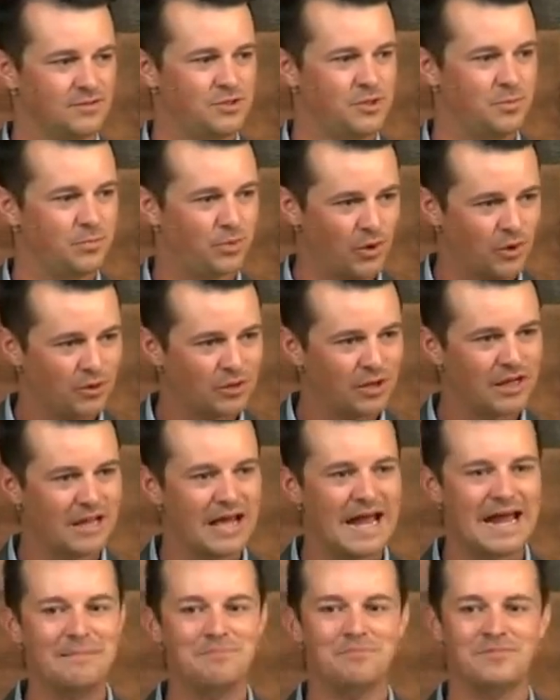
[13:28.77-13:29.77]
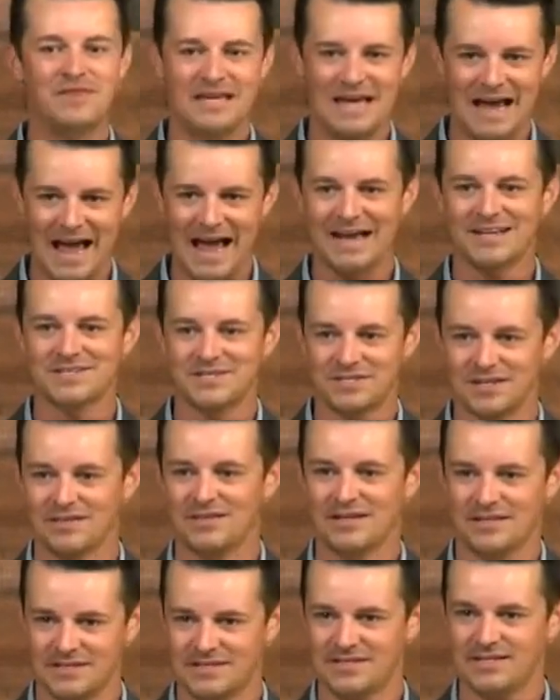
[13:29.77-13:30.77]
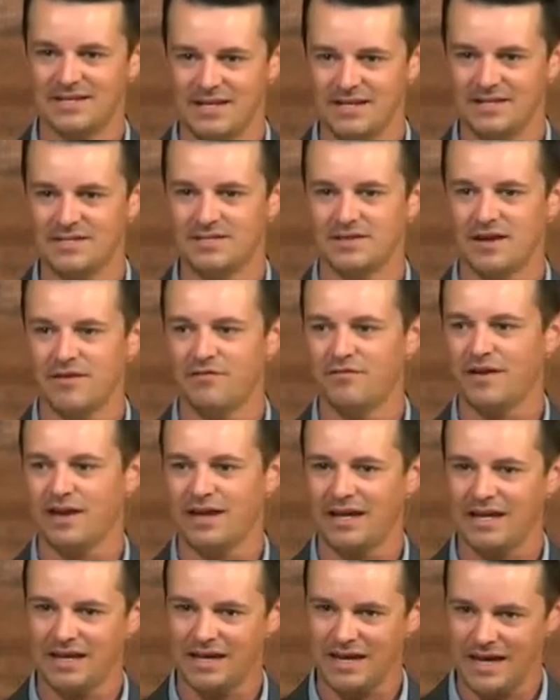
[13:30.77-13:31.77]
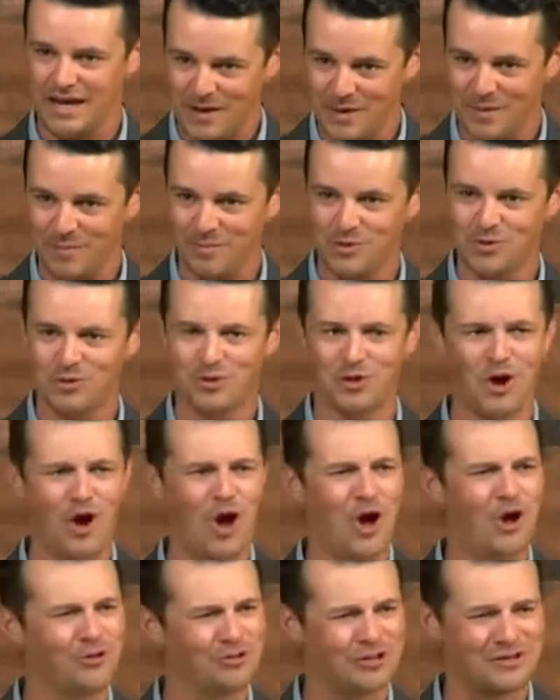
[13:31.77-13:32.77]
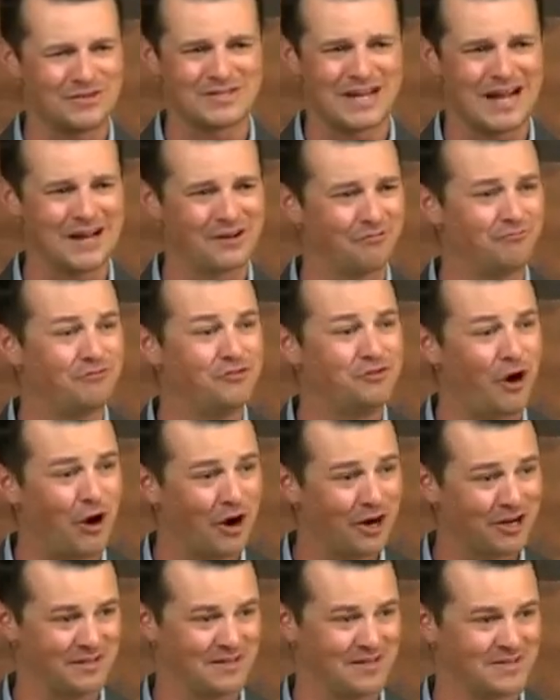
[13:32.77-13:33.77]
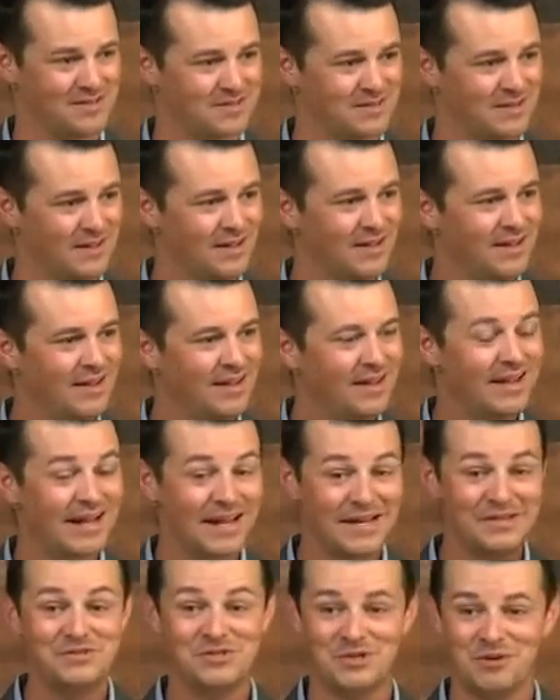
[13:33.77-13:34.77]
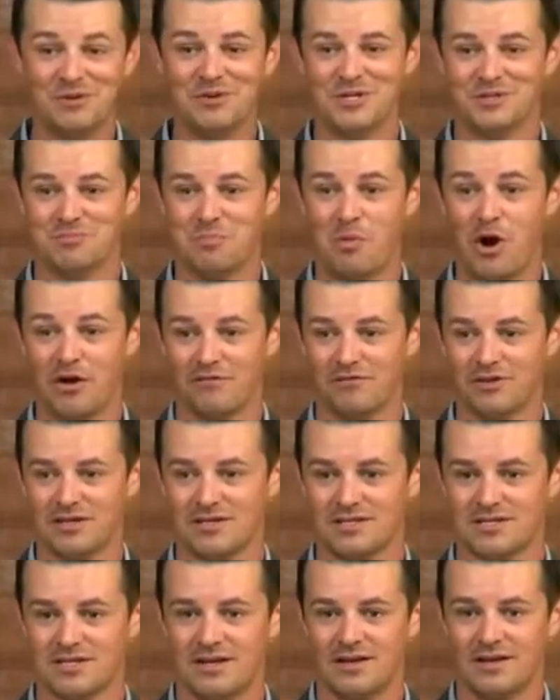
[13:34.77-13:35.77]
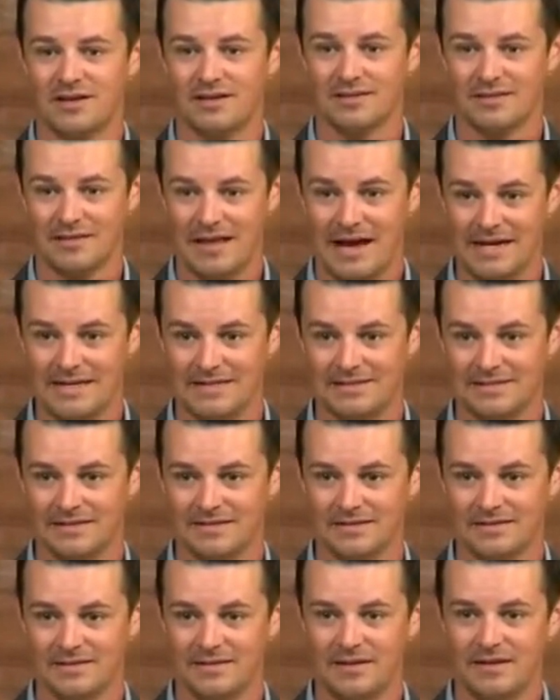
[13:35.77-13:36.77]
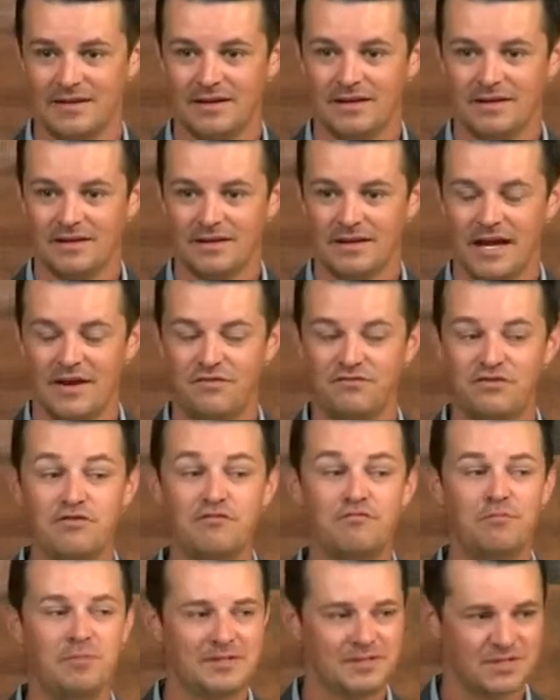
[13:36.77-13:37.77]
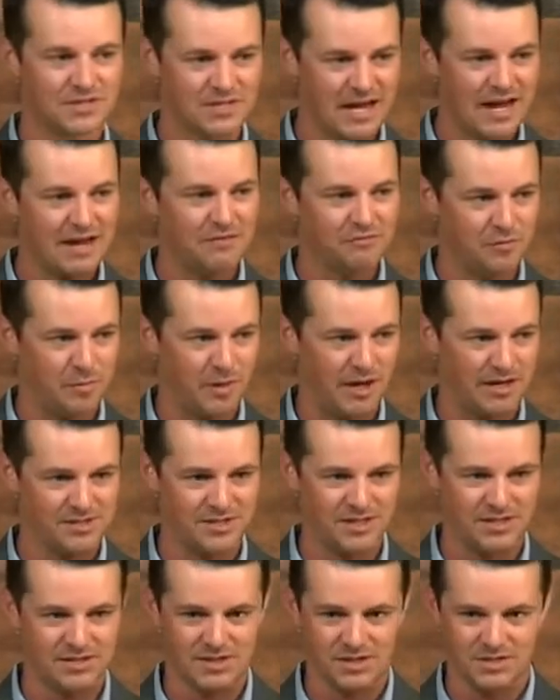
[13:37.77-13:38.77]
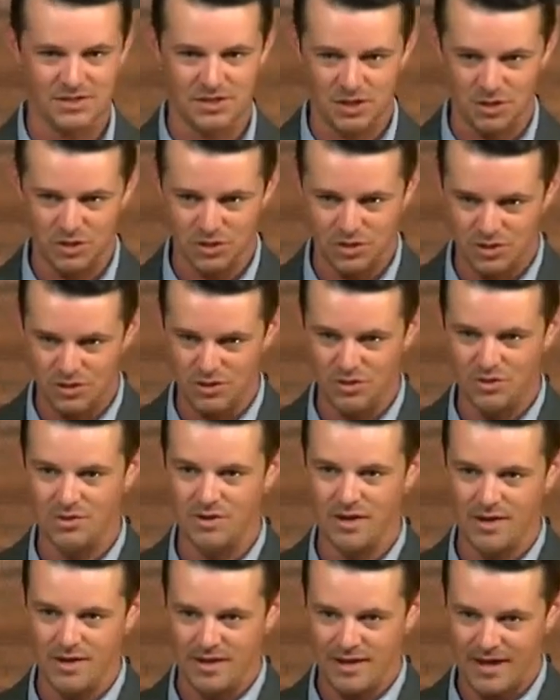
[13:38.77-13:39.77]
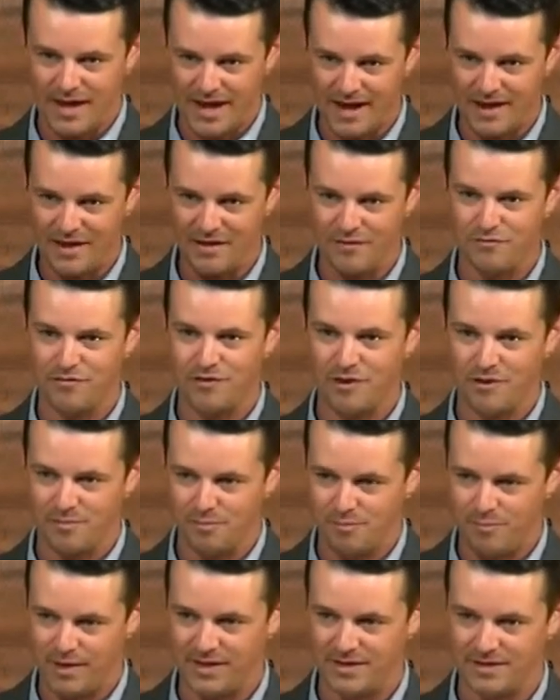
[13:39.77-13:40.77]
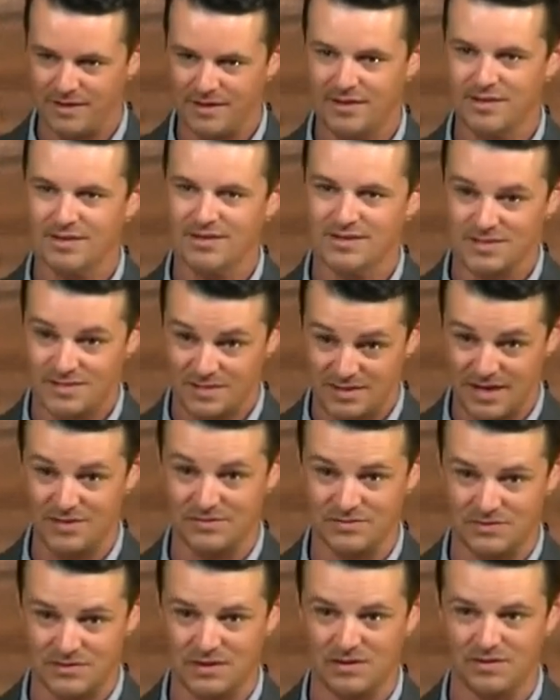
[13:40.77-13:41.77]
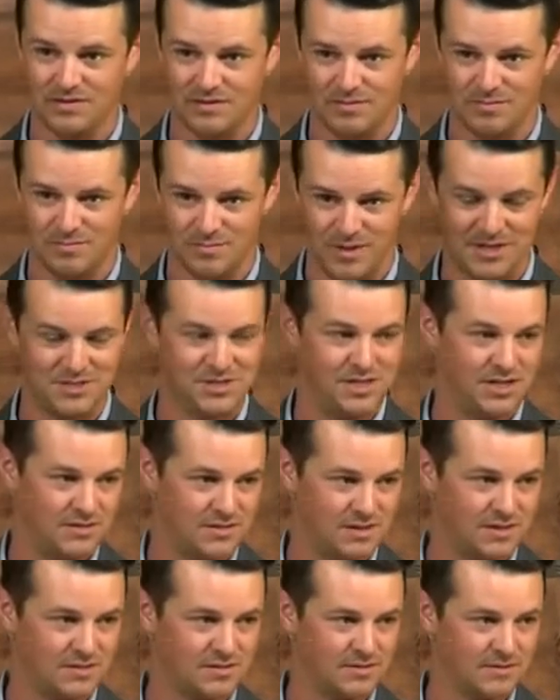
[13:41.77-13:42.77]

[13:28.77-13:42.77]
to proclaim the excellencies of Him who called us out of darkness into His marvelous light. If you've been saved by Jesus, you have been sent by Jesus.